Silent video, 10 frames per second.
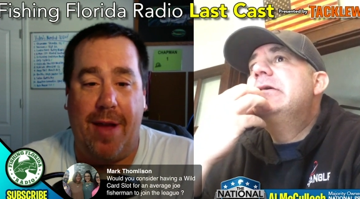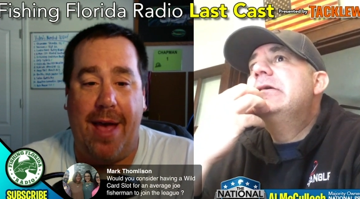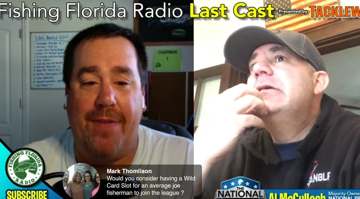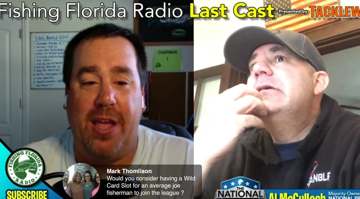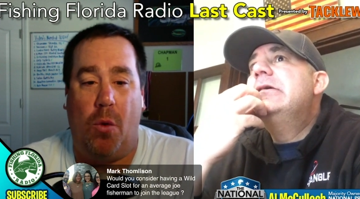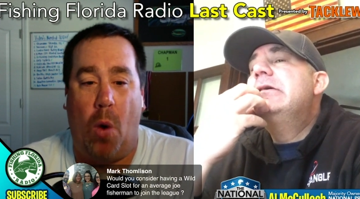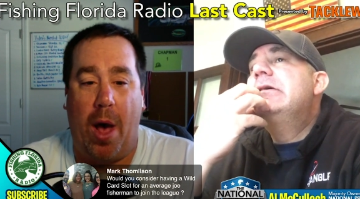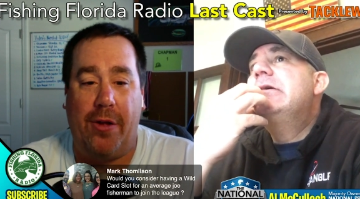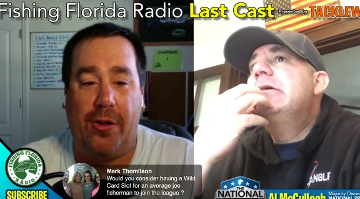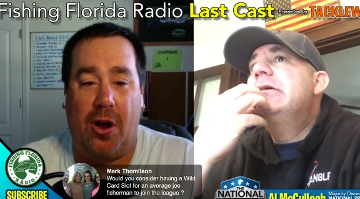Speaker 1: having a
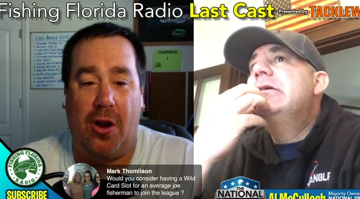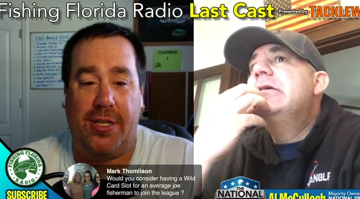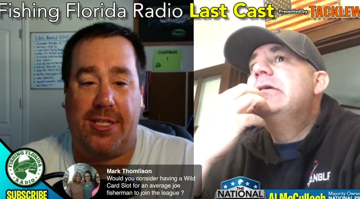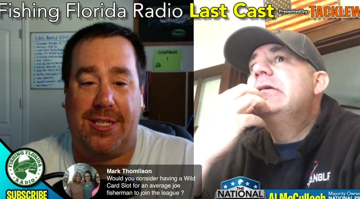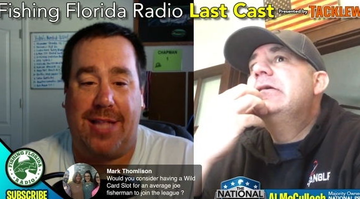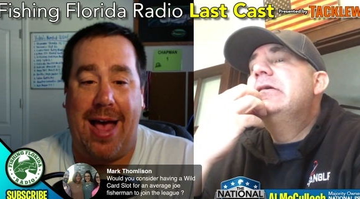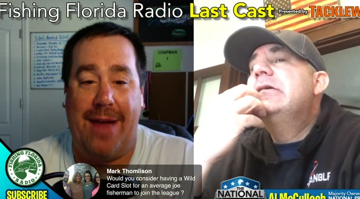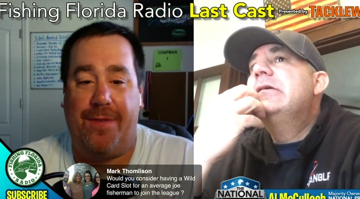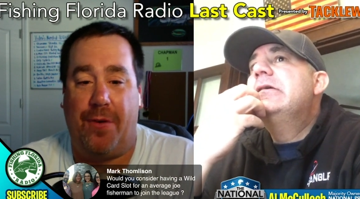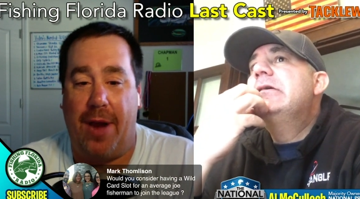wild card
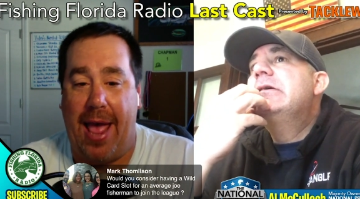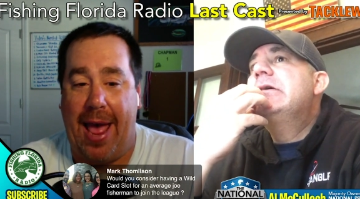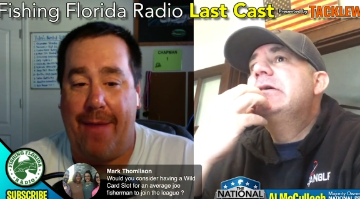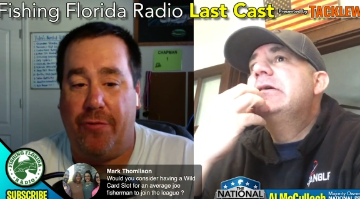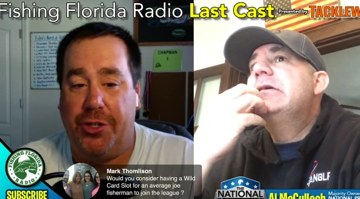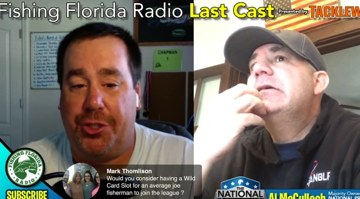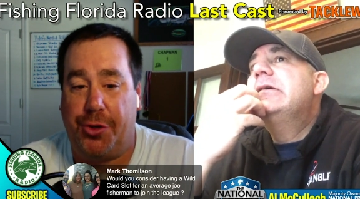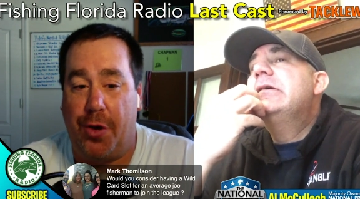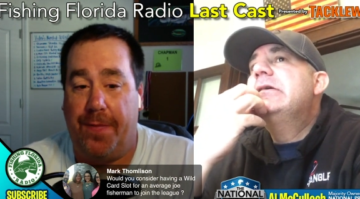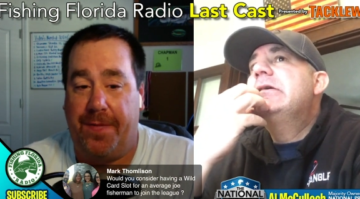slot for an average
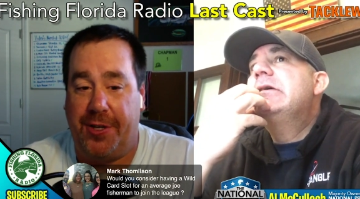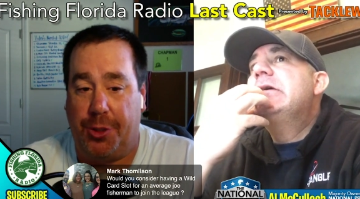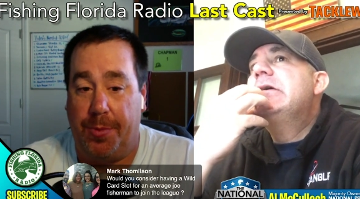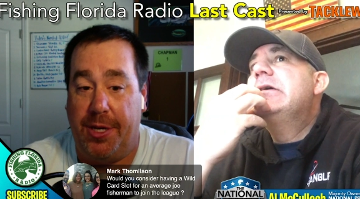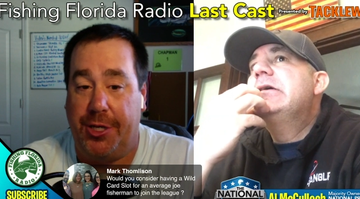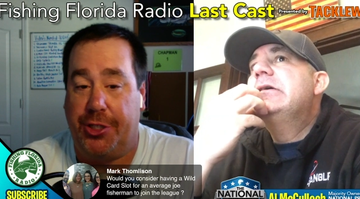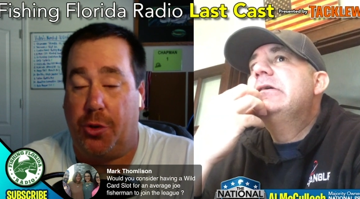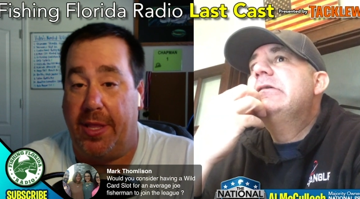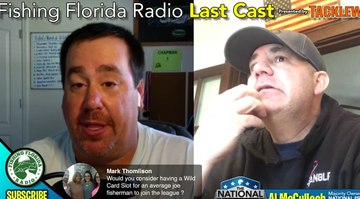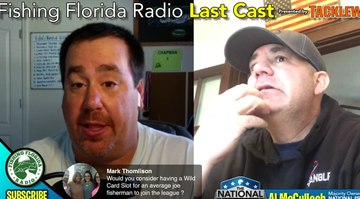Joe fisherman to
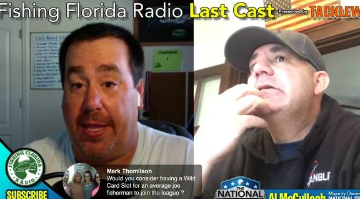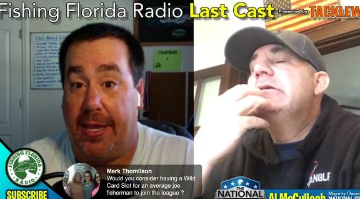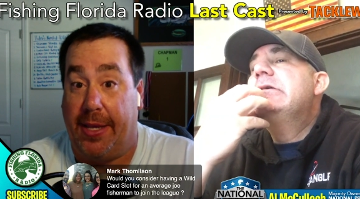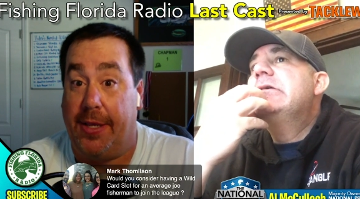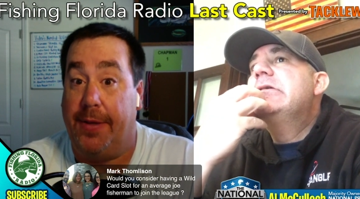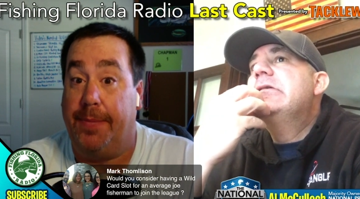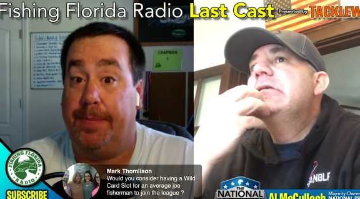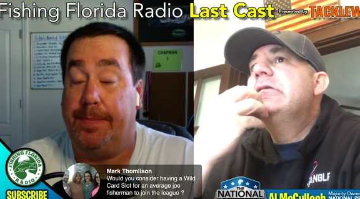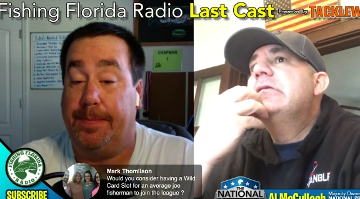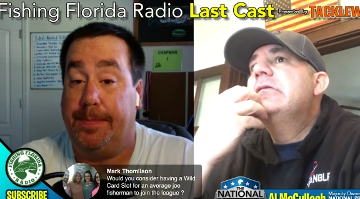join the league?"
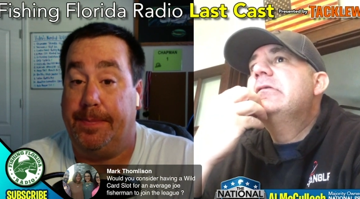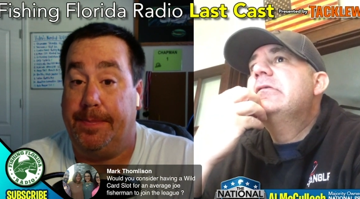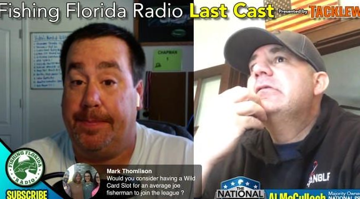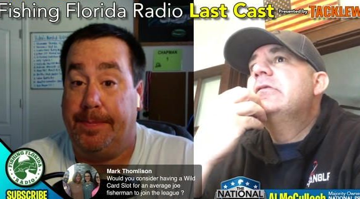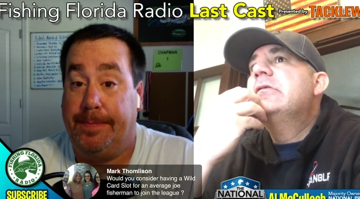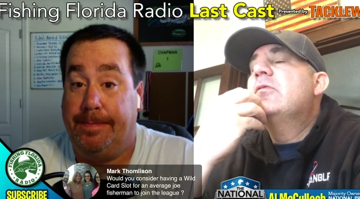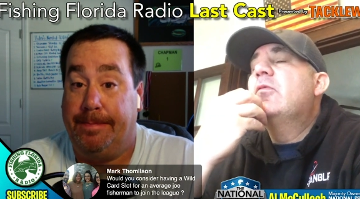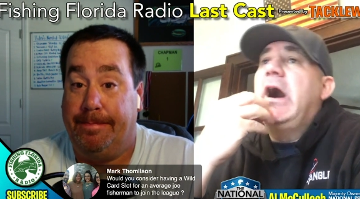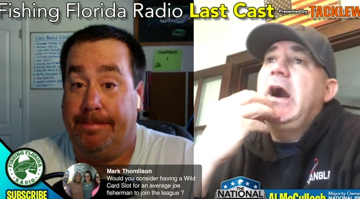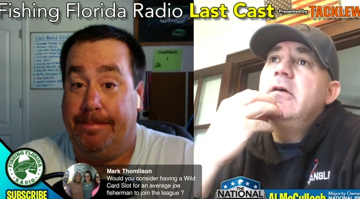
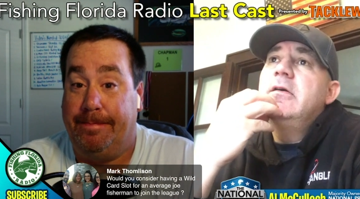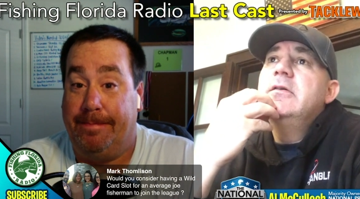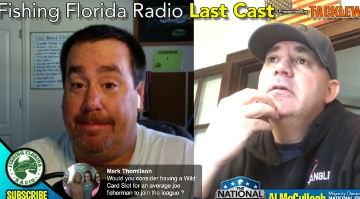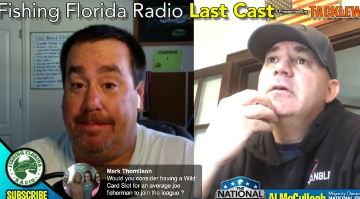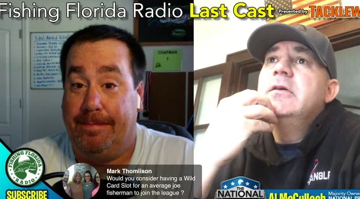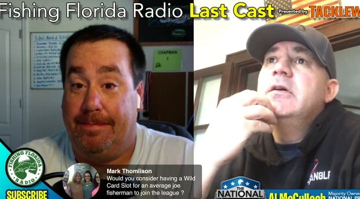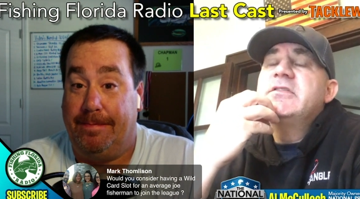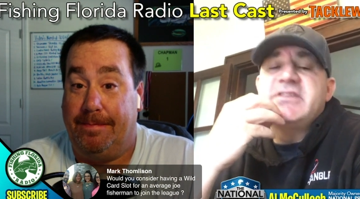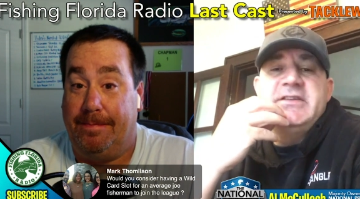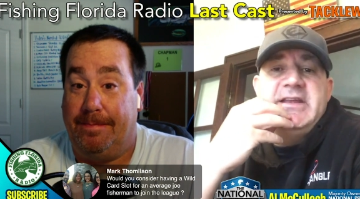
Speaker 2: Wow,
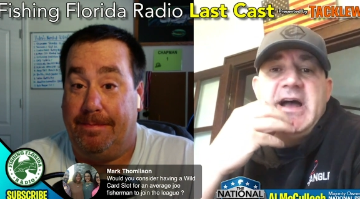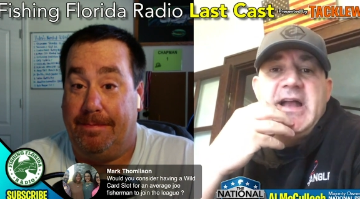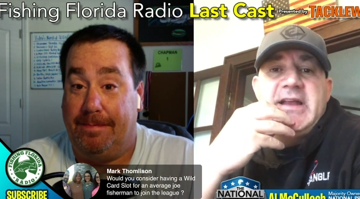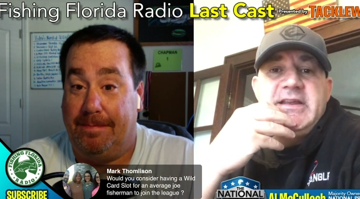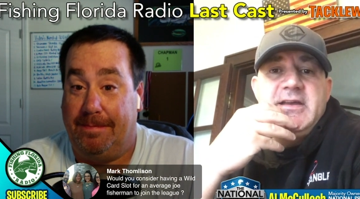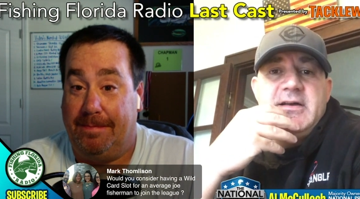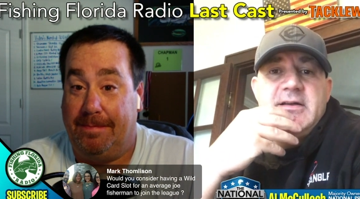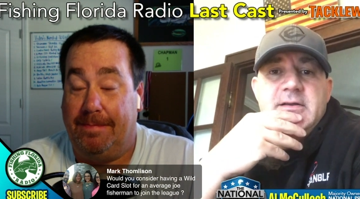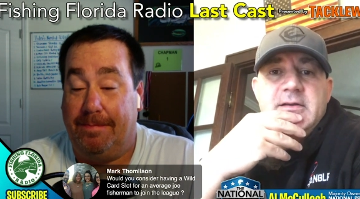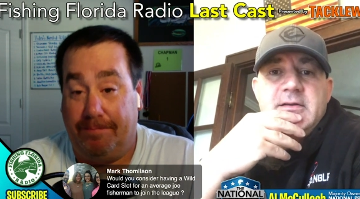it's a neat idea.
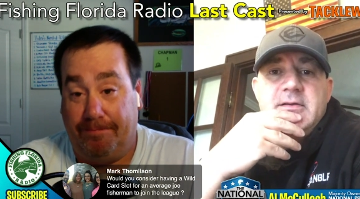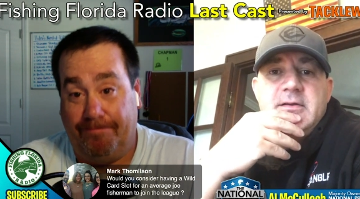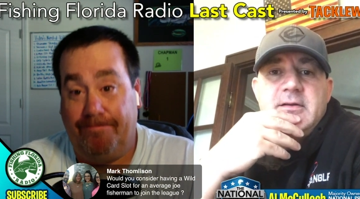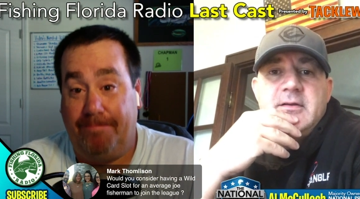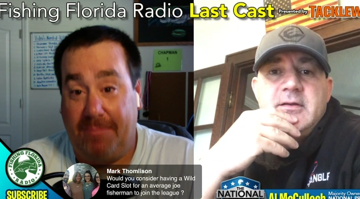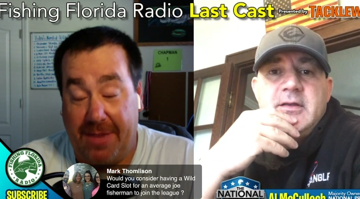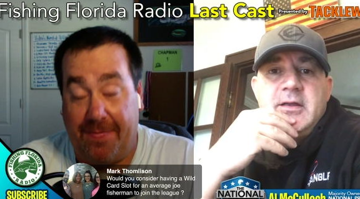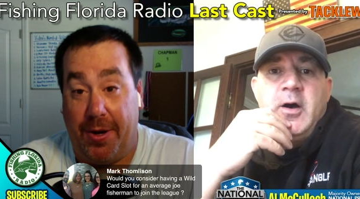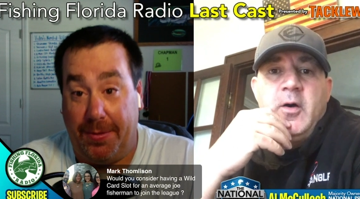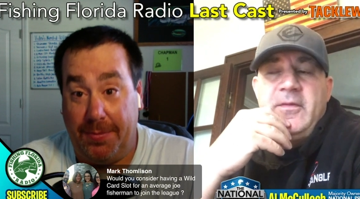
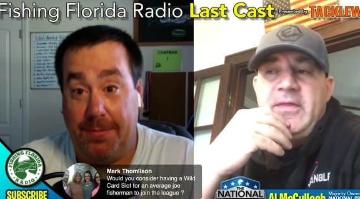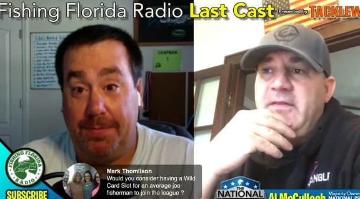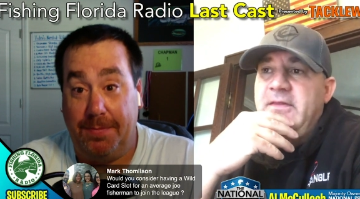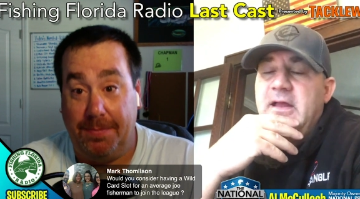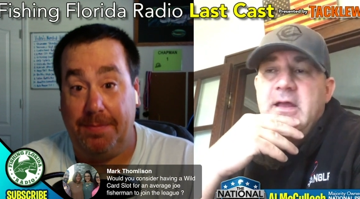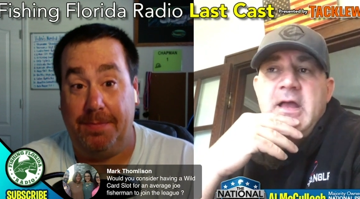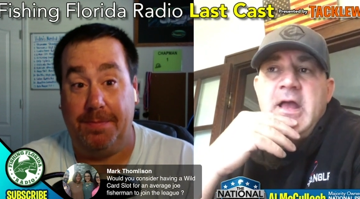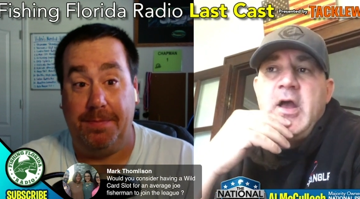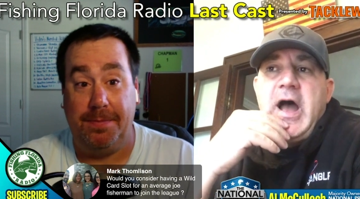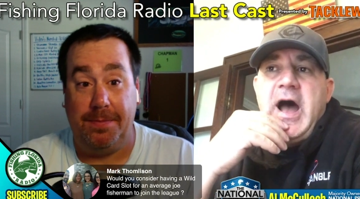Different. You know, that, that,
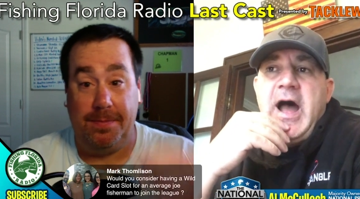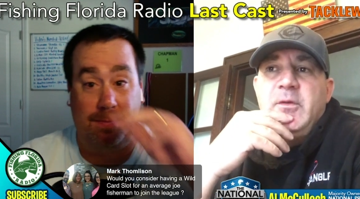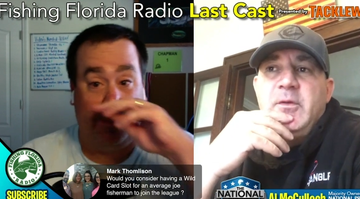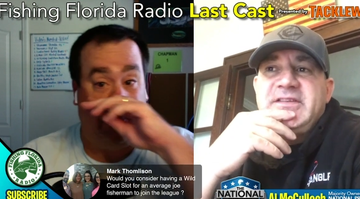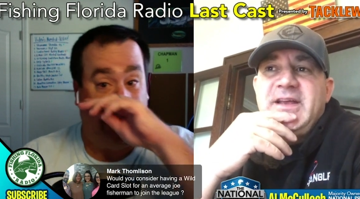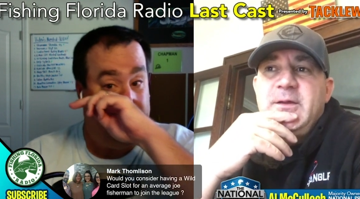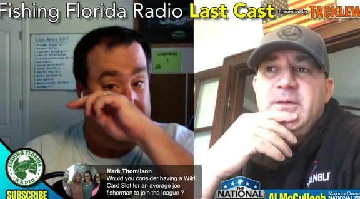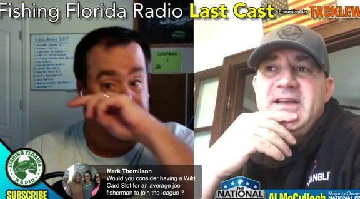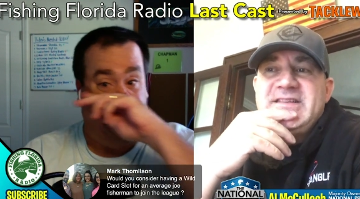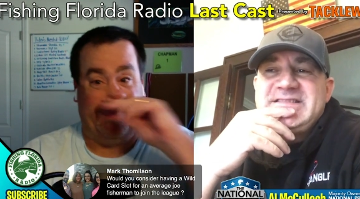I will tell you
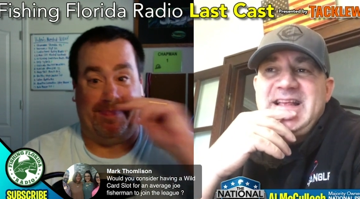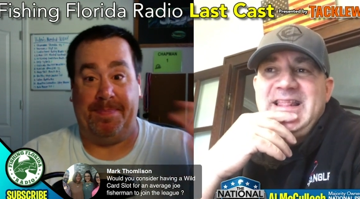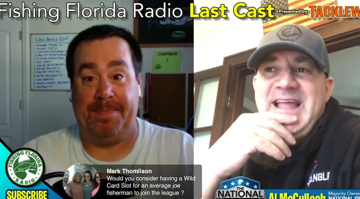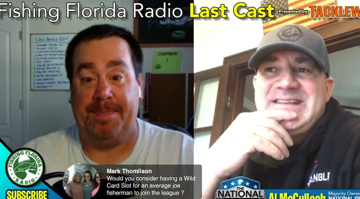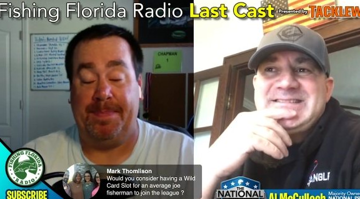this: last